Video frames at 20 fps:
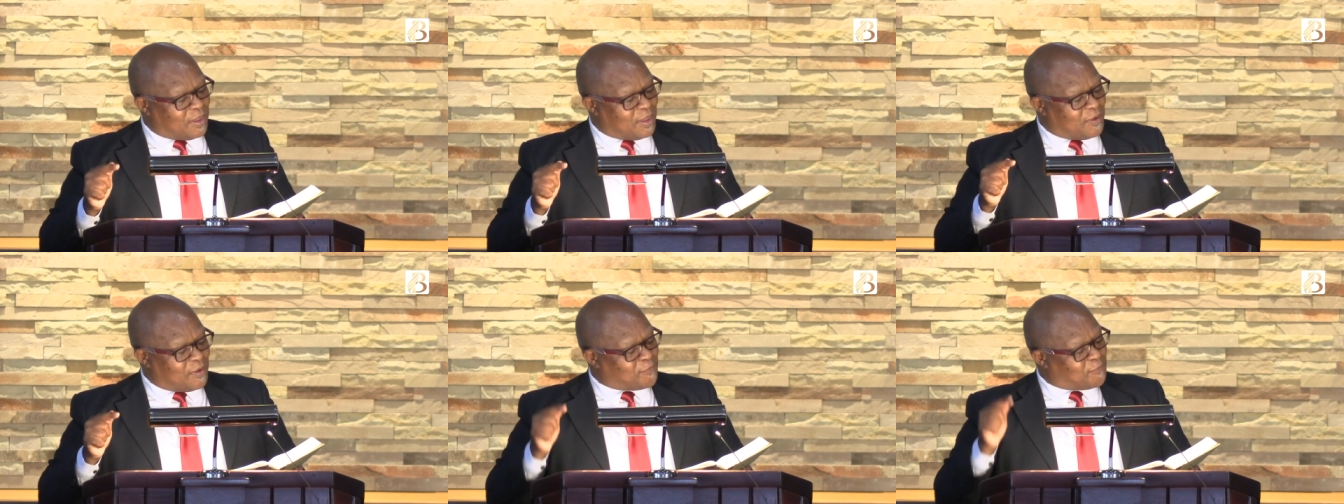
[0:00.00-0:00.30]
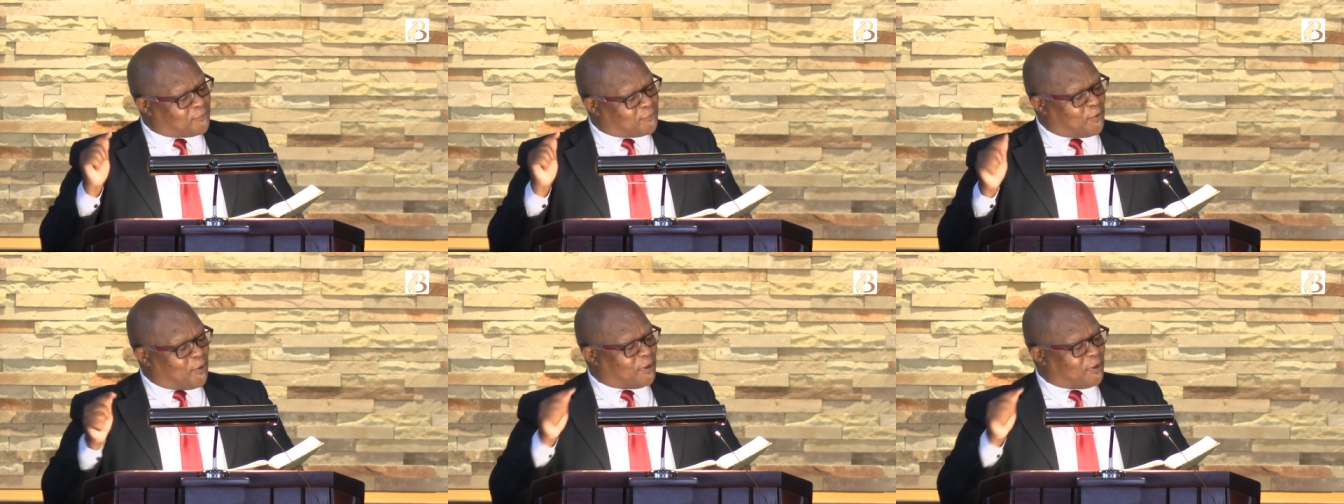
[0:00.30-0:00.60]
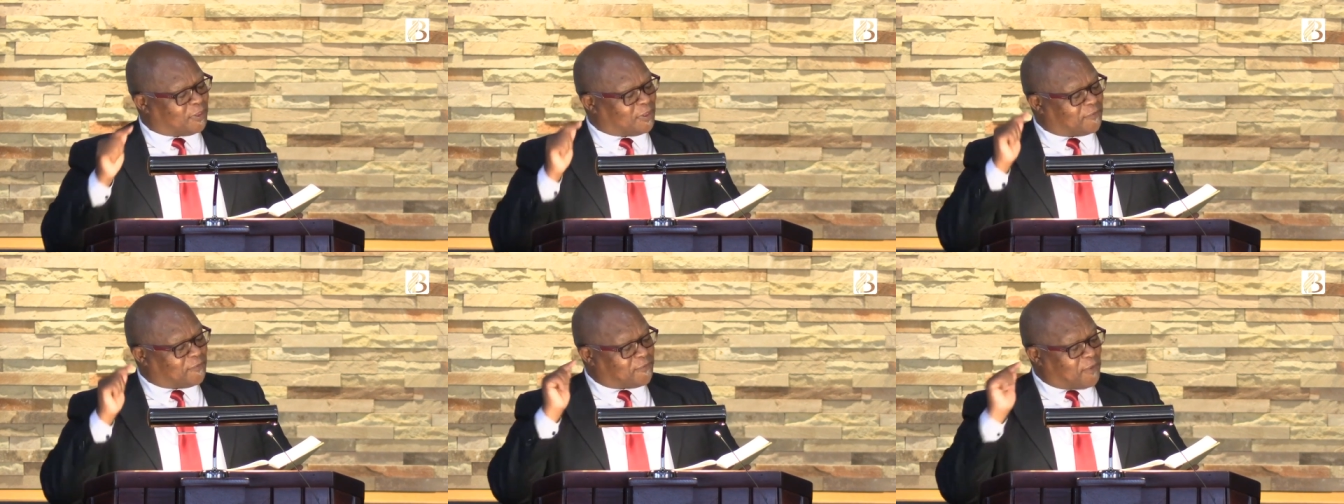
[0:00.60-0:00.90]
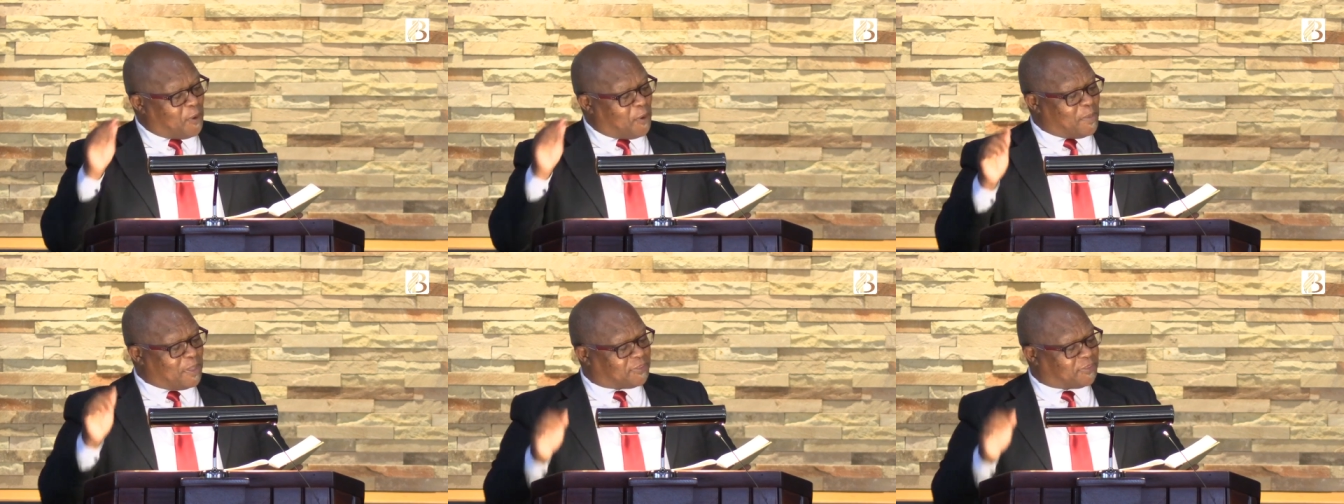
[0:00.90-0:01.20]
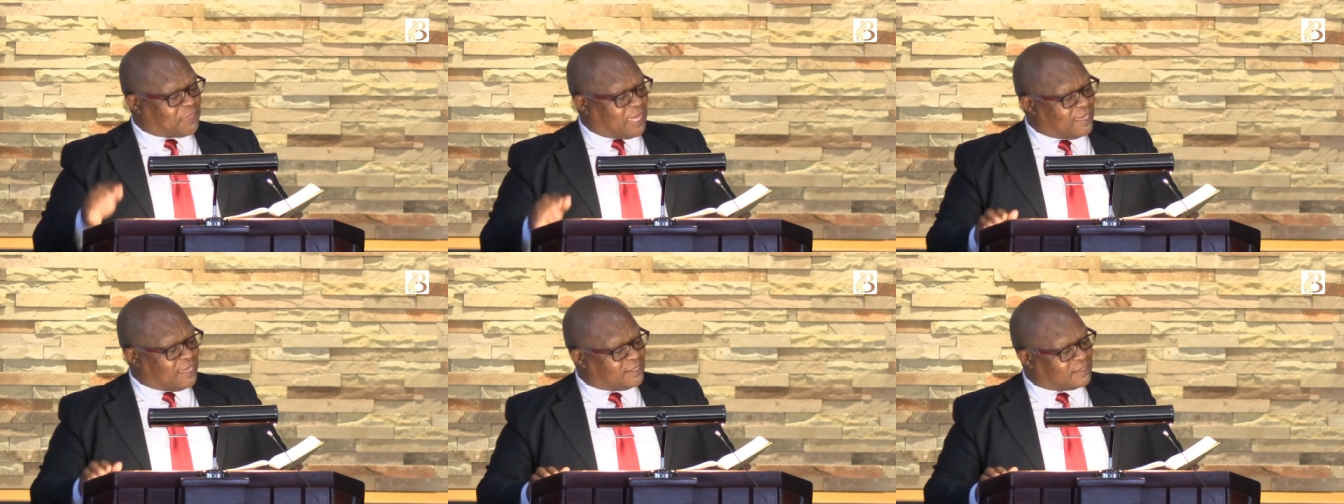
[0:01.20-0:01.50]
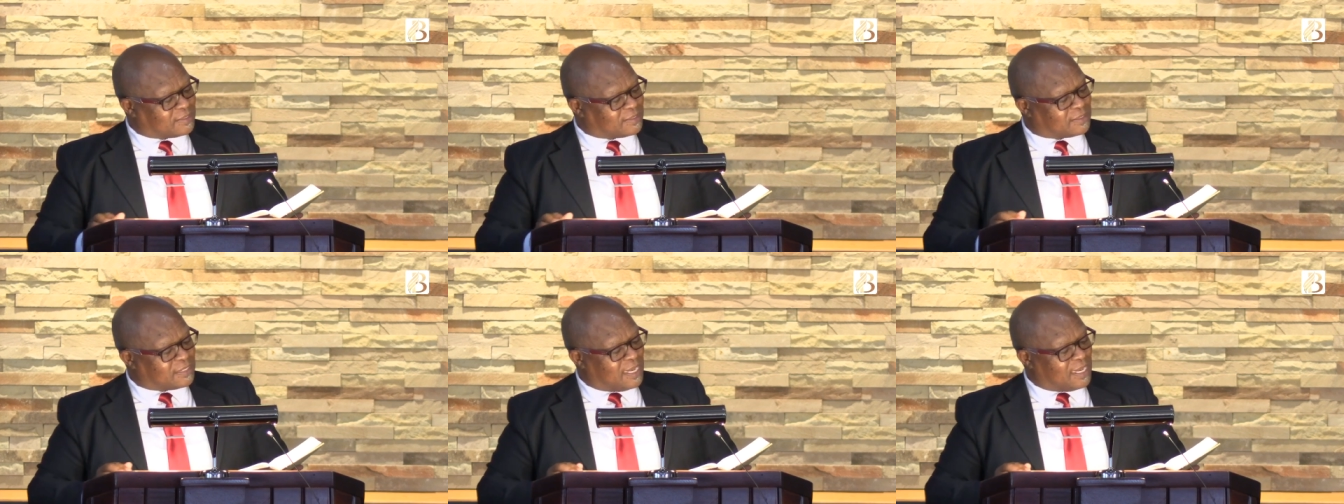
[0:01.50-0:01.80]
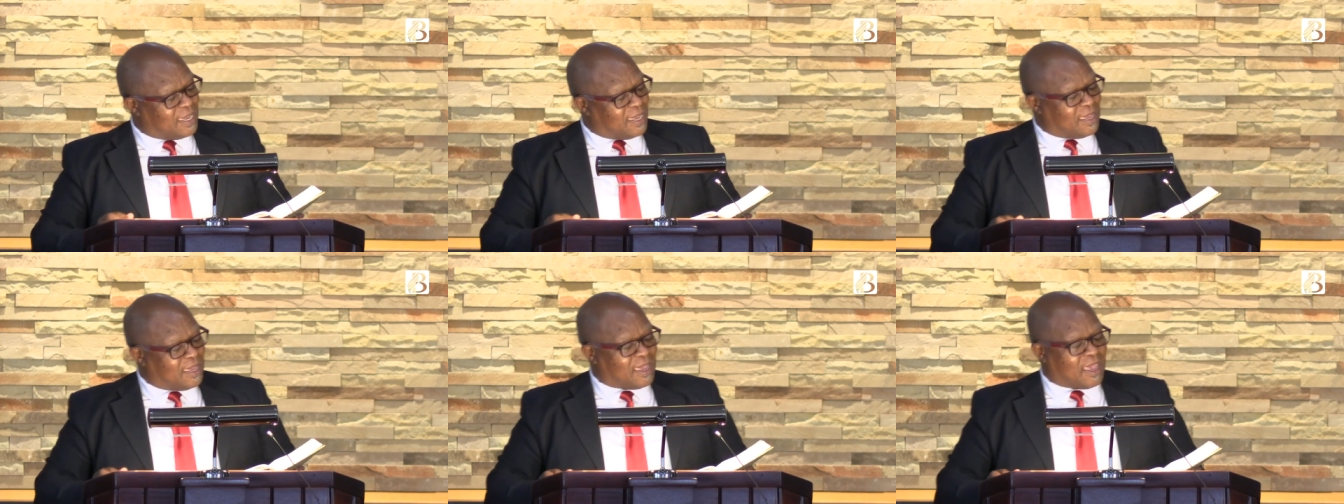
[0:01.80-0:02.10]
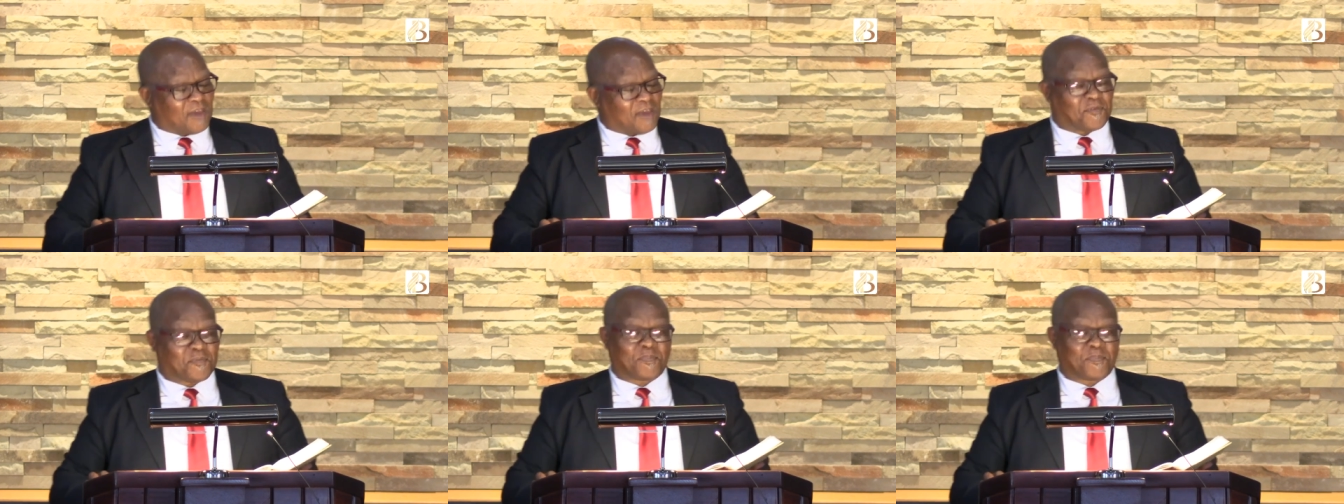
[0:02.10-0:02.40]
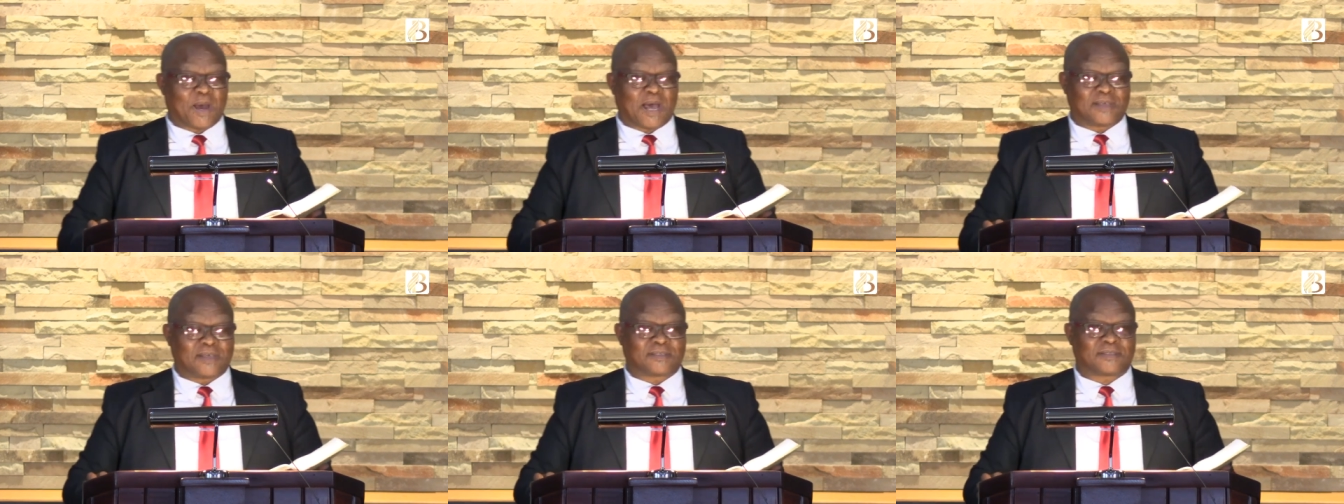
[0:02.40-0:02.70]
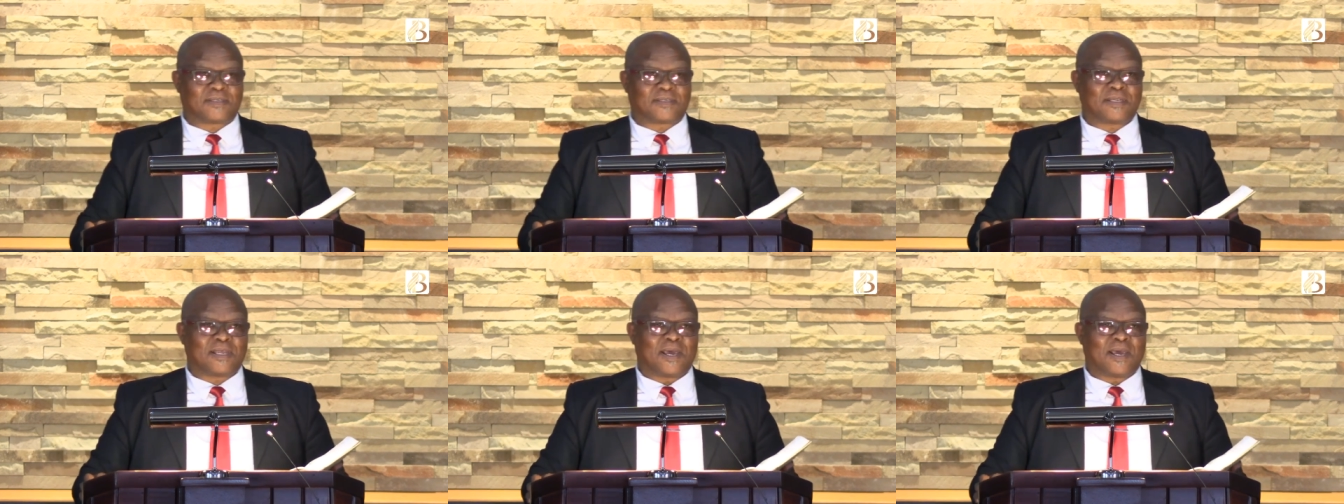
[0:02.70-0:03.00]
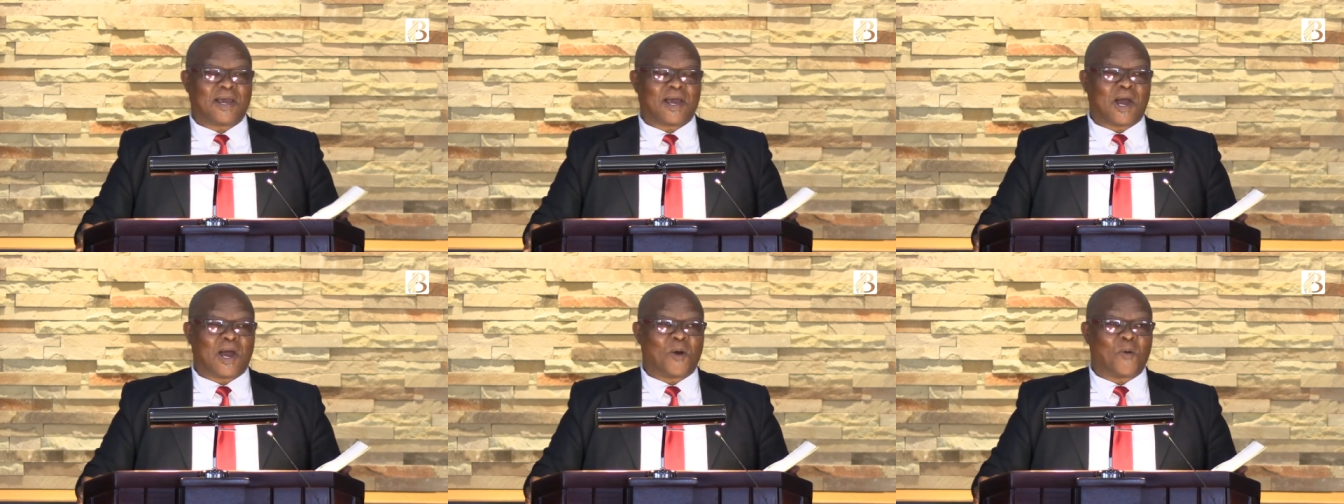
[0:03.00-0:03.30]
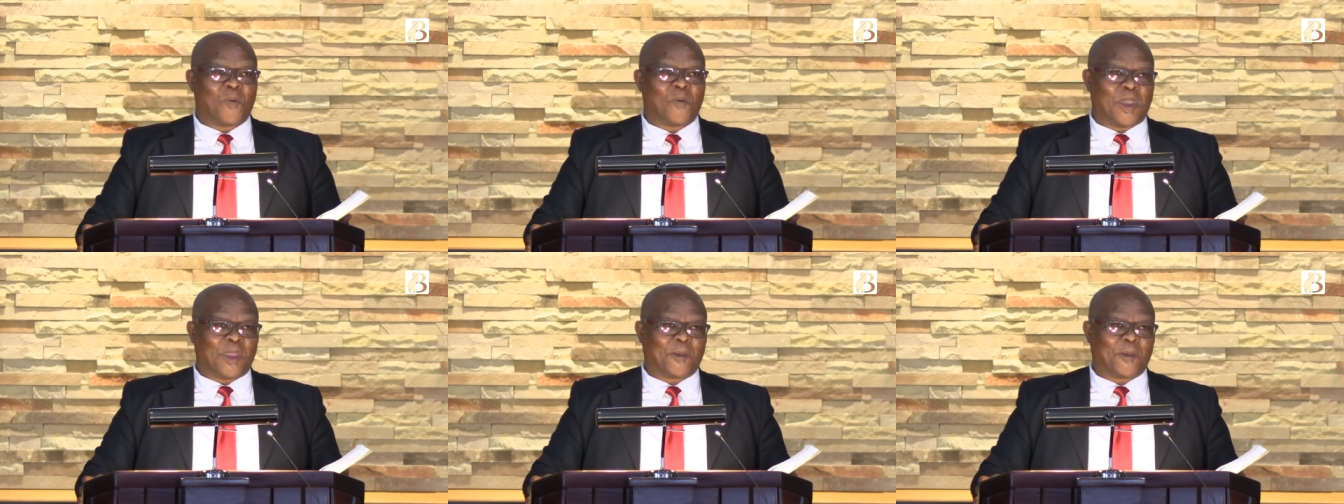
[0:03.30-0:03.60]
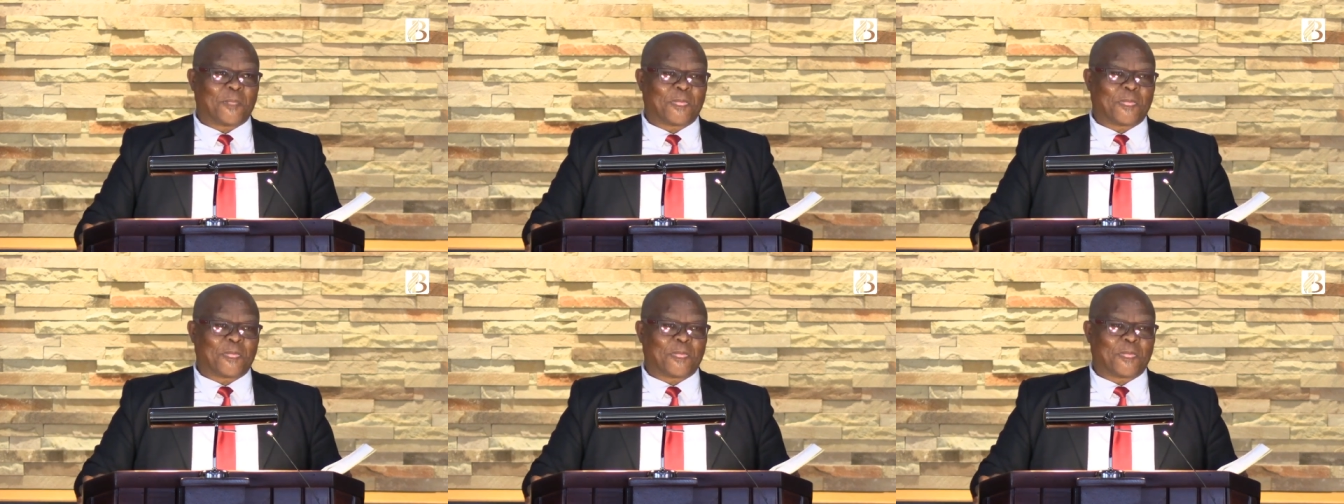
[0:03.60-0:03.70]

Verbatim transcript: for the former things have passed away.